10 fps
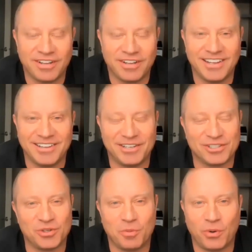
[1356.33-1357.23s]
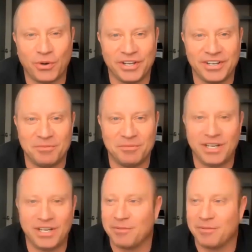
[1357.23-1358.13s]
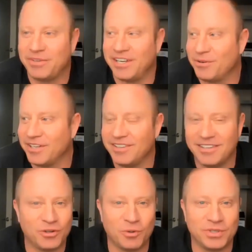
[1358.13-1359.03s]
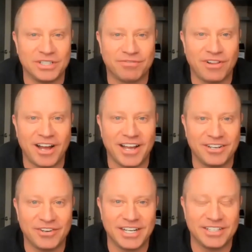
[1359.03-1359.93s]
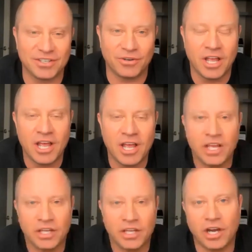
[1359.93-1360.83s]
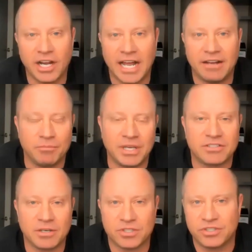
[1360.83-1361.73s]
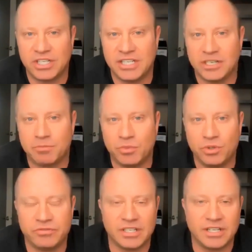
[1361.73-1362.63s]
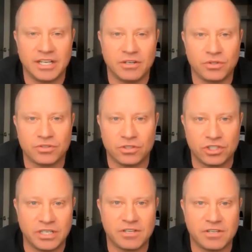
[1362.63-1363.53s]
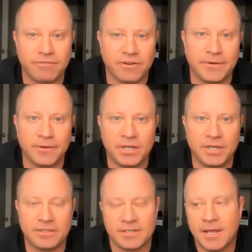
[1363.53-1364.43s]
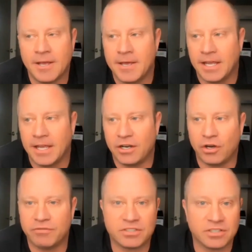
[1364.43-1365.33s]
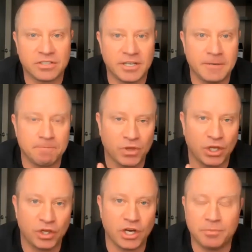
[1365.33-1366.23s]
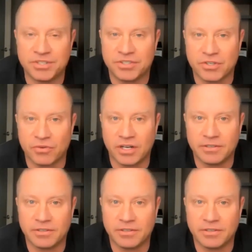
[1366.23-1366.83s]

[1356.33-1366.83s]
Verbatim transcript: And there's no point in being up there when nobody's flying, right? So you got to have make some strategic moves and then also shift stuff around a bit. And obviously, you got a business to run.